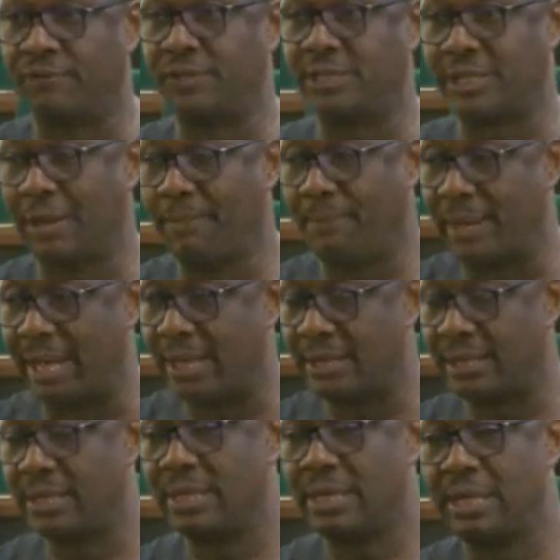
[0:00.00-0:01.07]
of December
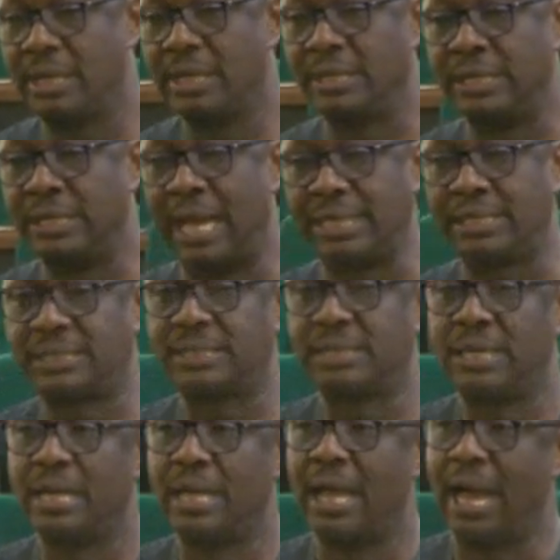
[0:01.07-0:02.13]
that
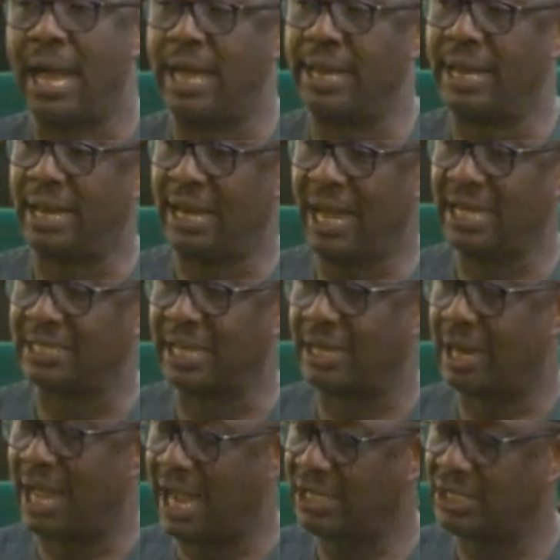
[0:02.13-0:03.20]
analyzed and
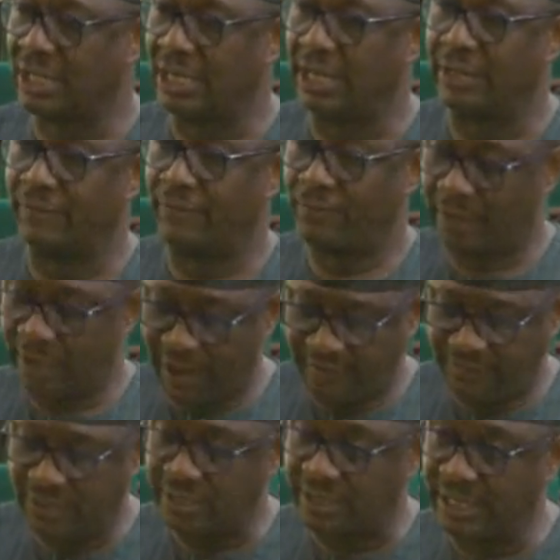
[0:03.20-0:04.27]
actually
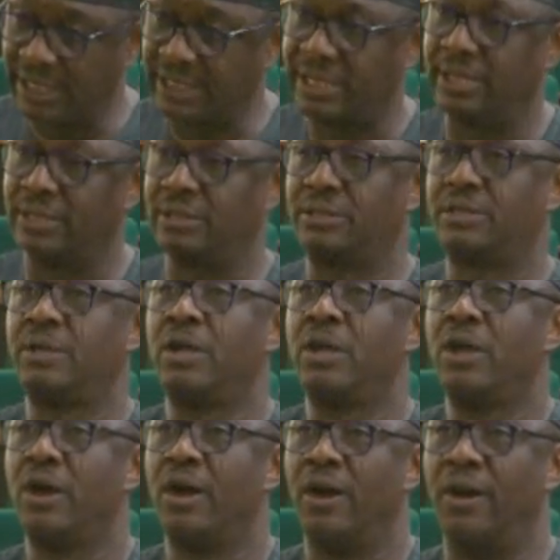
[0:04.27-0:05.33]
gave the details
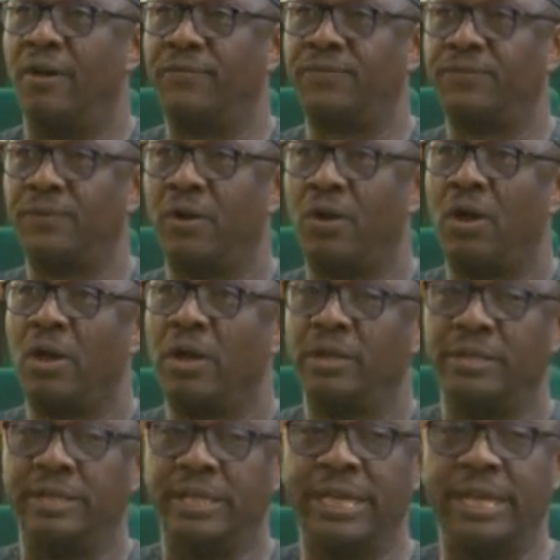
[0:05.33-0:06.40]
of
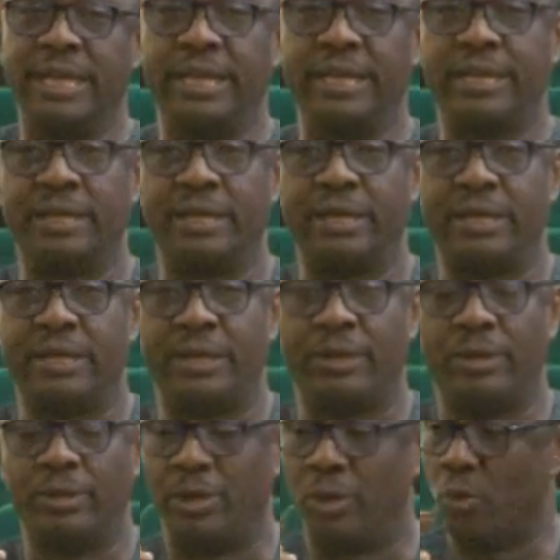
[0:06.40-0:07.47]
the
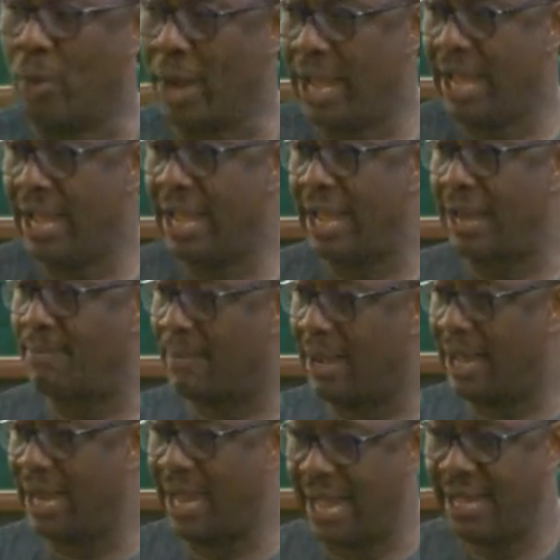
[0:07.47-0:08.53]
way and
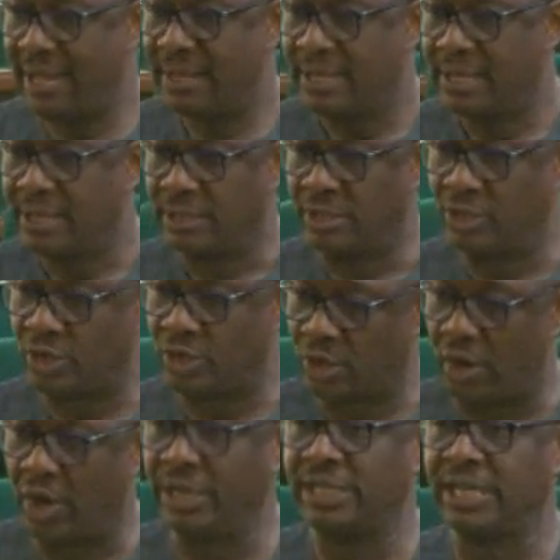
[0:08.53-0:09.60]
manner the
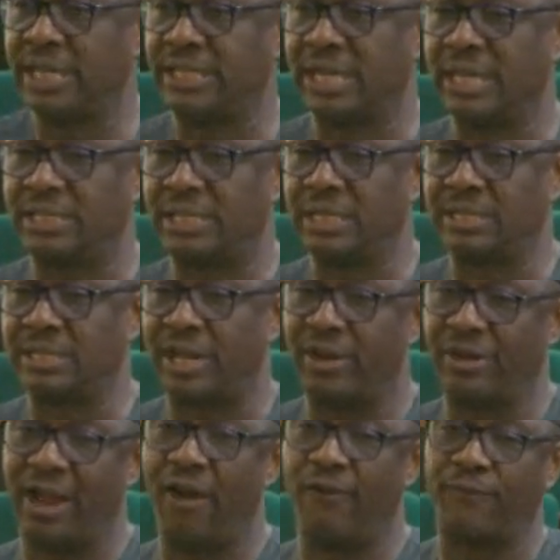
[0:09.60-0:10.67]
security agencies and
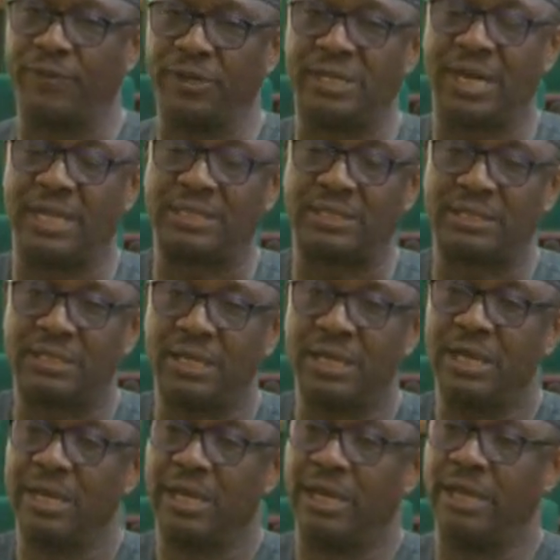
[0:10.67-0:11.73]
other officials
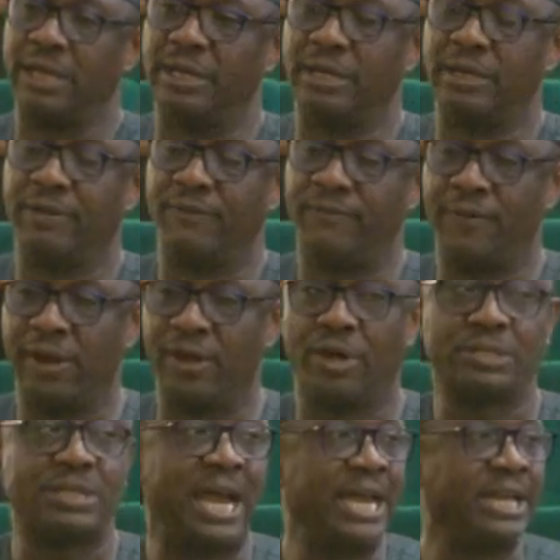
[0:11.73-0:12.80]
in the
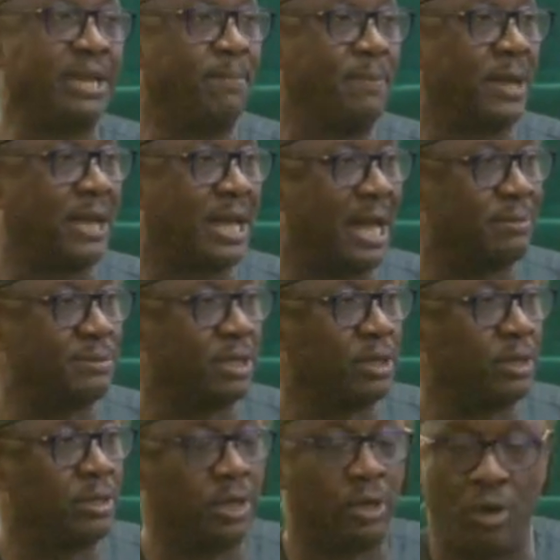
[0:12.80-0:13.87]
various IDP camps in
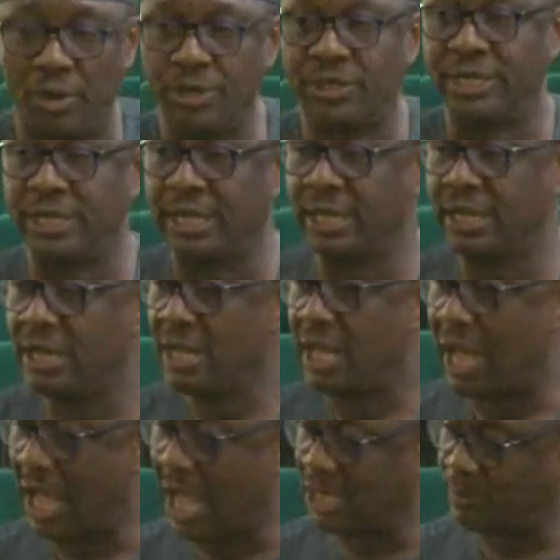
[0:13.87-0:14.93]
the country
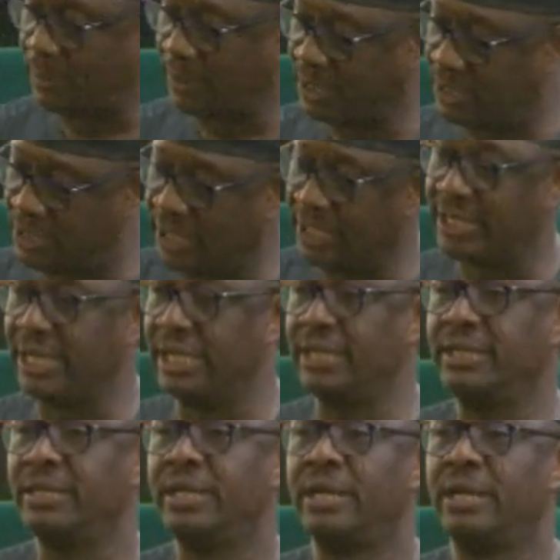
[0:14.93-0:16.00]
has been
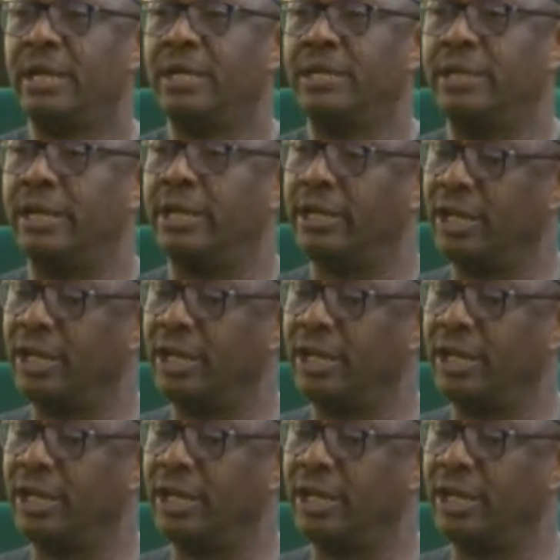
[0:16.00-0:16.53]
treating the